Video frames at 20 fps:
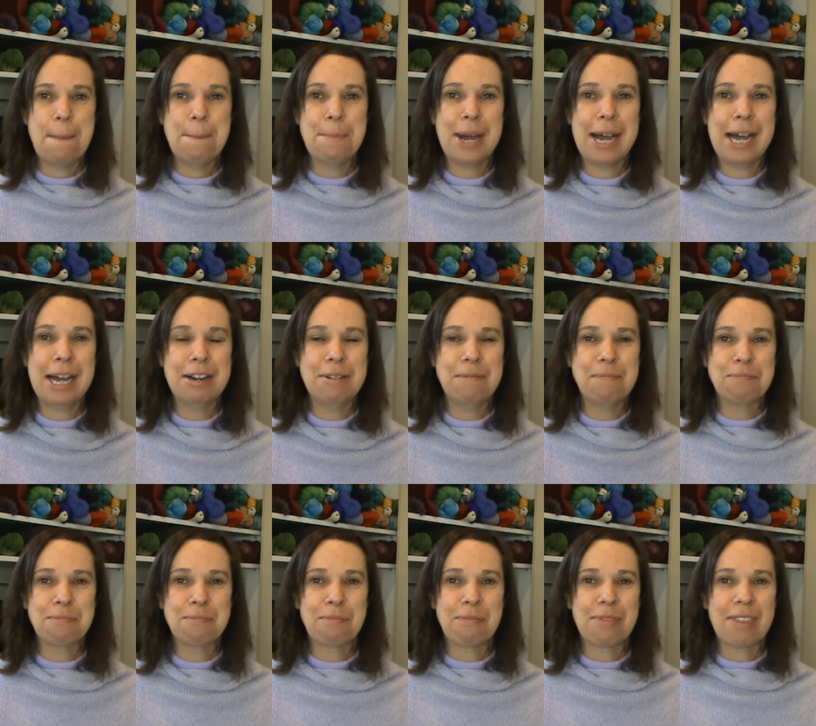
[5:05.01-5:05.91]
But
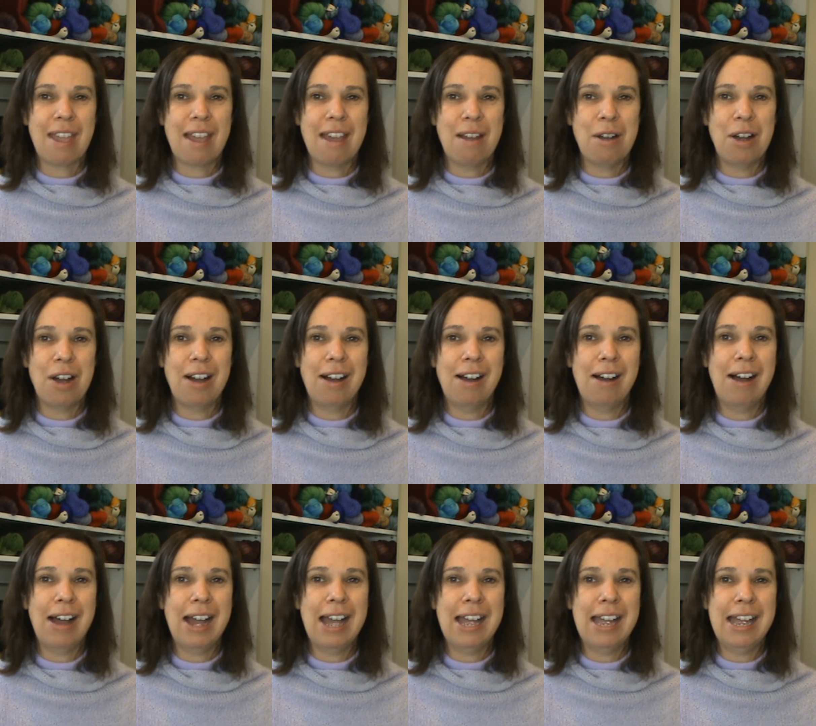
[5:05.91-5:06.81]

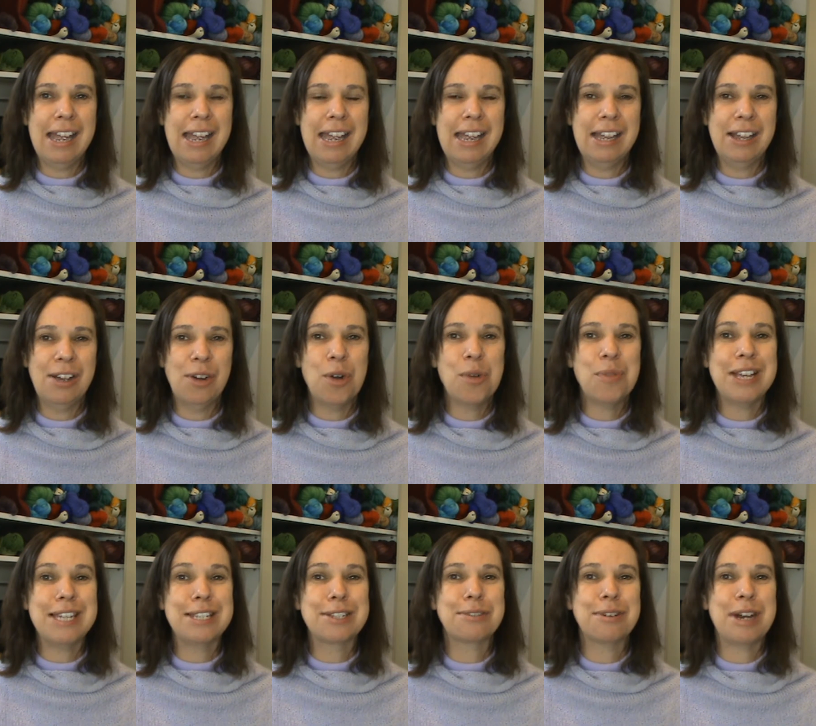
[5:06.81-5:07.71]
all
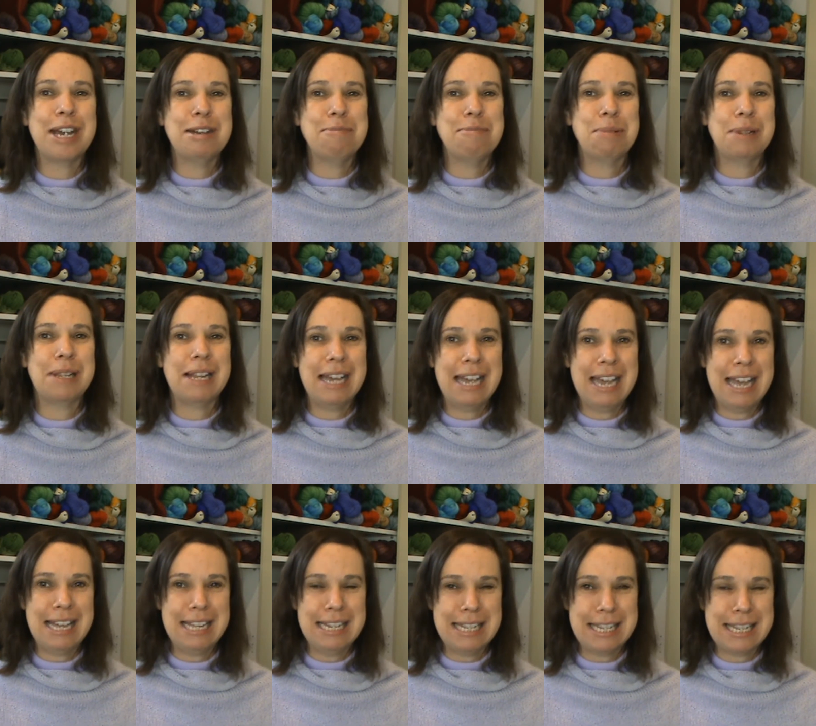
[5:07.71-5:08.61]
these grand
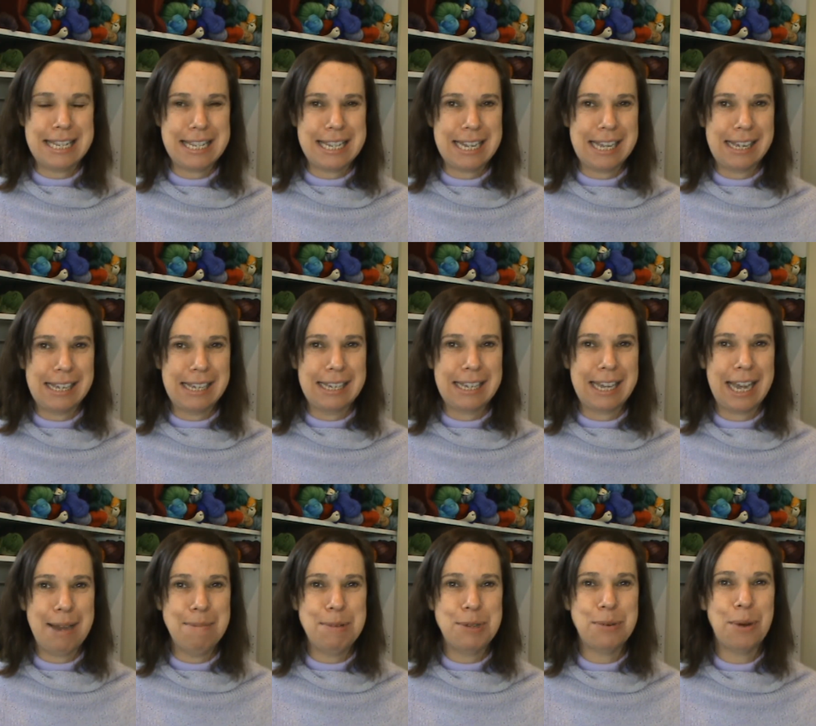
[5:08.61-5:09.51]
plans
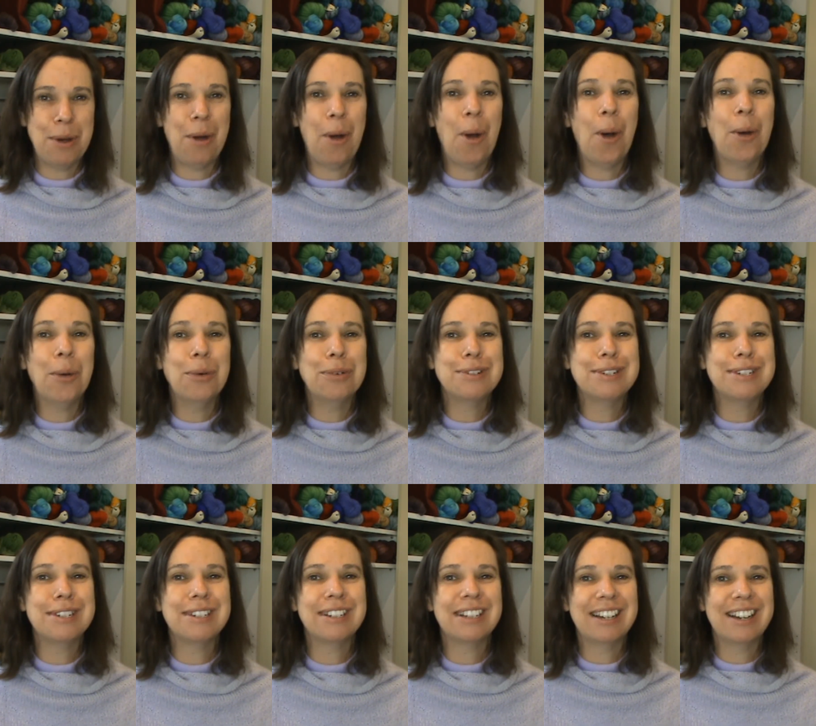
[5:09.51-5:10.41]
came to a
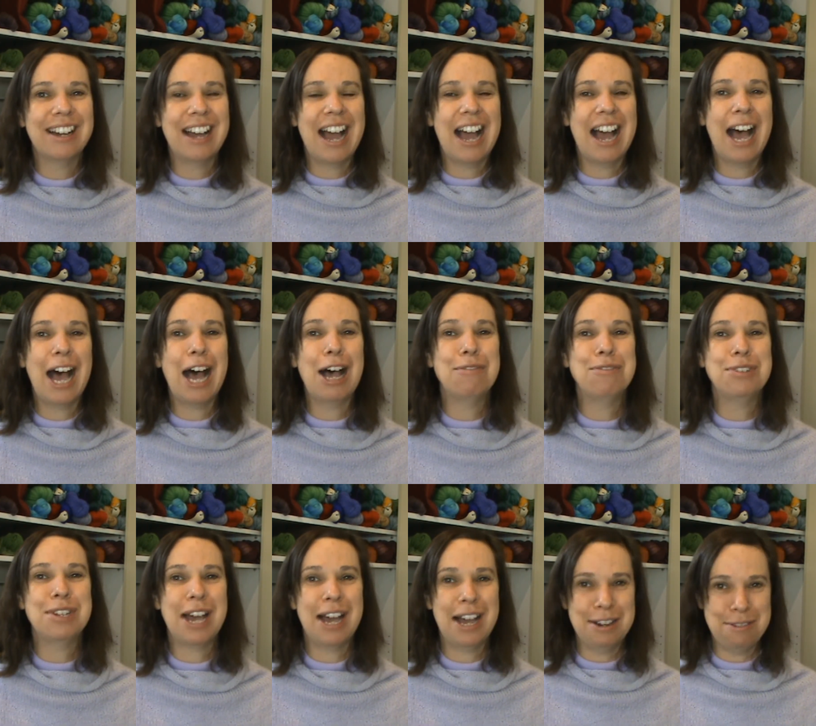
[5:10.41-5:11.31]
halt
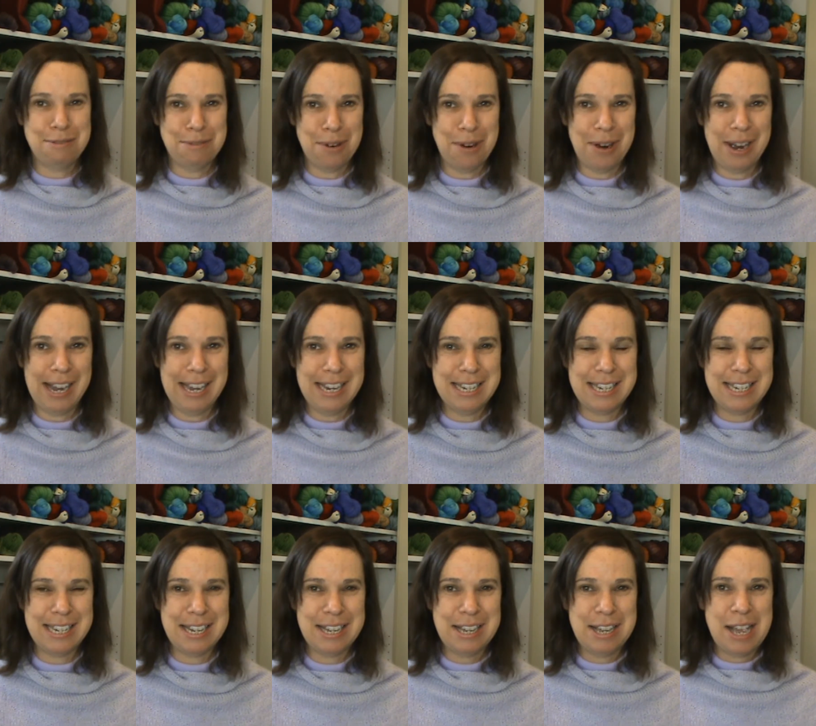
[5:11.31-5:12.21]
after
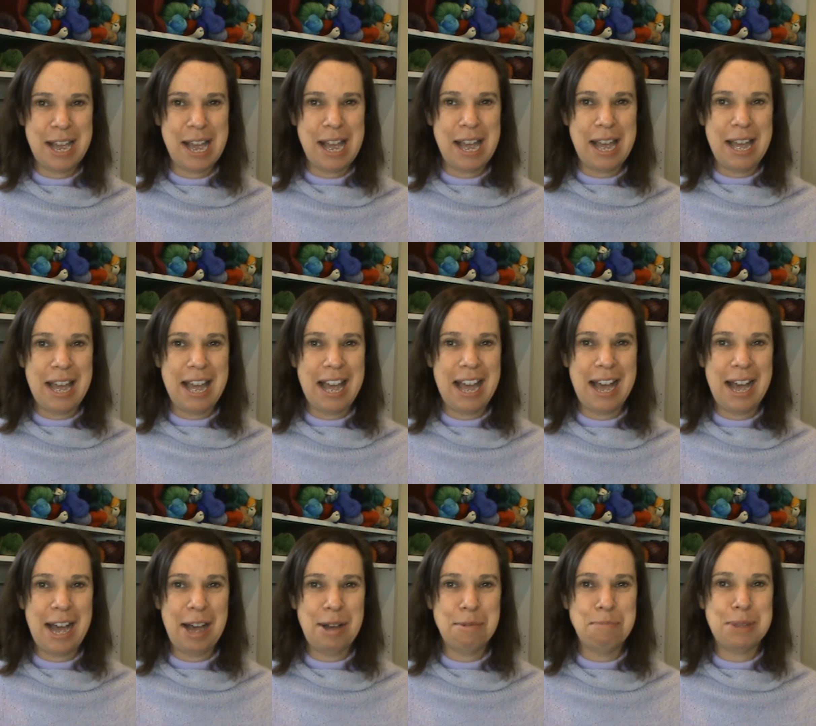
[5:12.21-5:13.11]
Unwind
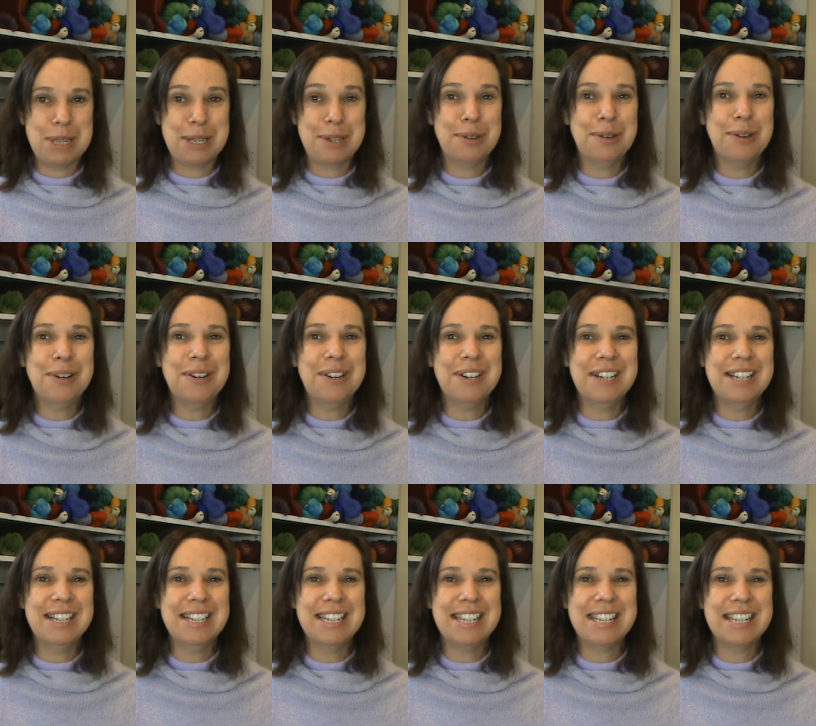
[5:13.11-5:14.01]

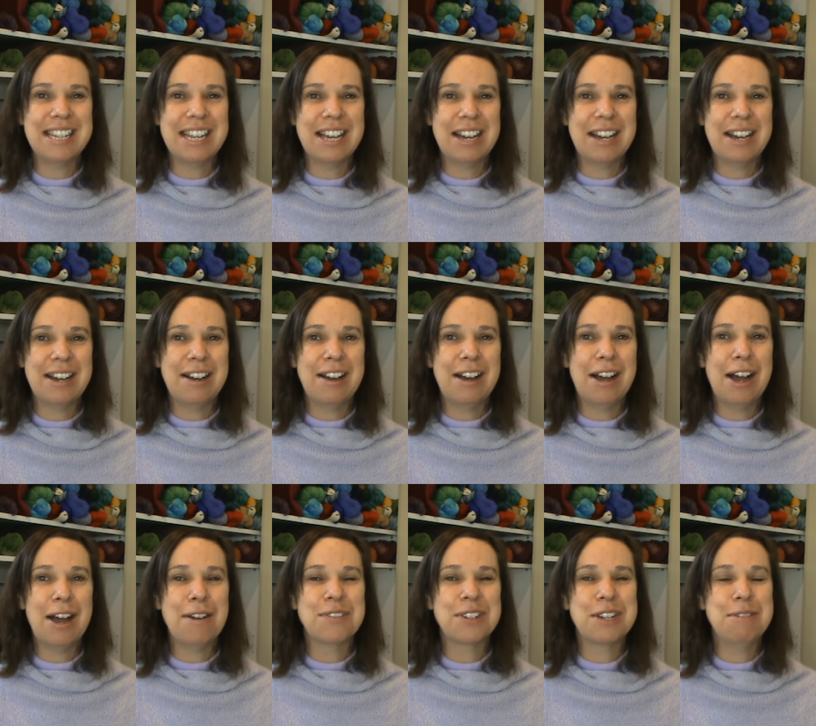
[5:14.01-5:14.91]
because
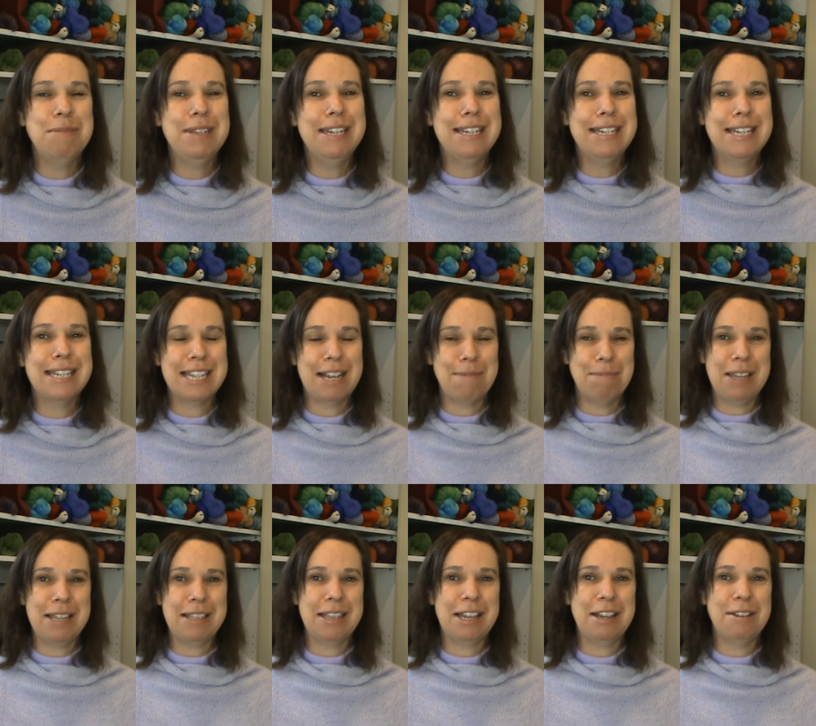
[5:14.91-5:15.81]
I've committed to
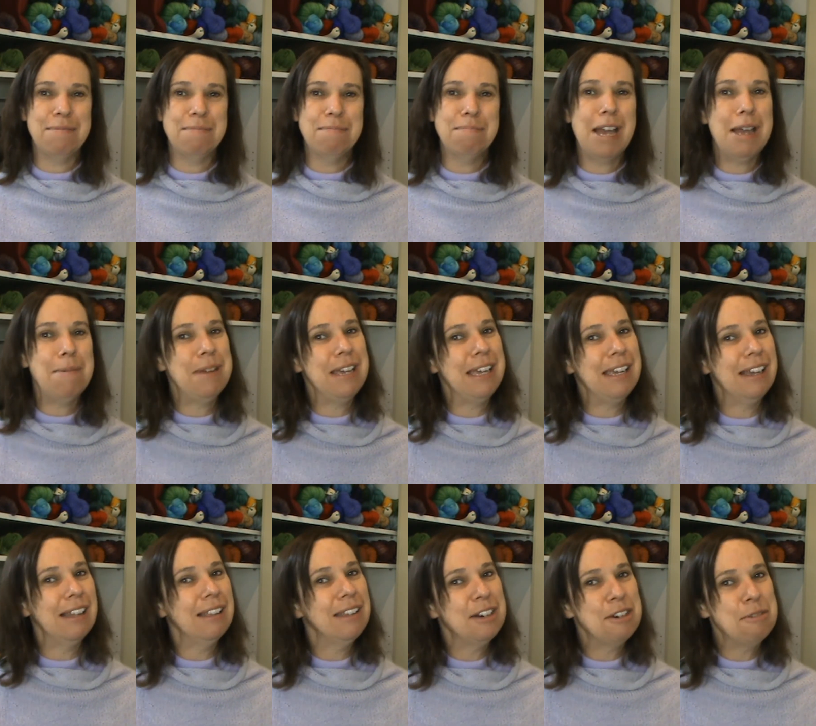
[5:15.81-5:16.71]
something that may
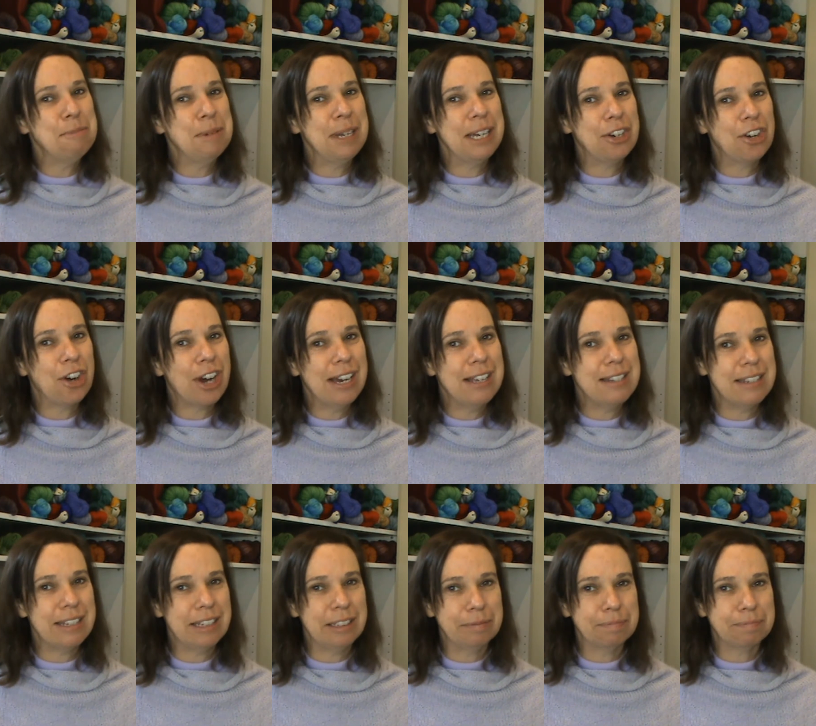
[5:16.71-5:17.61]
be a little bit
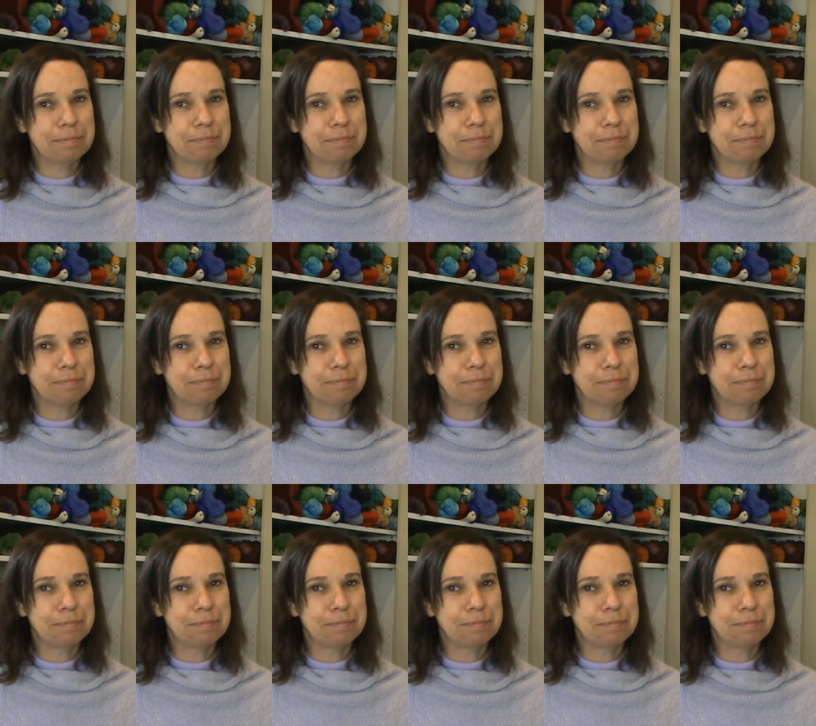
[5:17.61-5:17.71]
crazy.